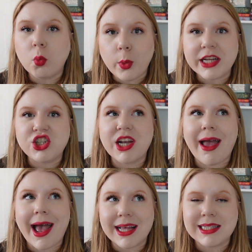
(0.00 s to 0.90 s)
which,
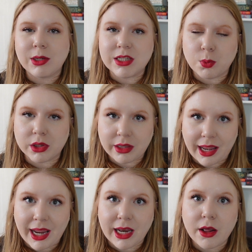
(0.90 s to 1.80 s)
as is
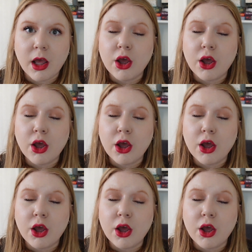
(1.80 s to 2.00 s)
relayed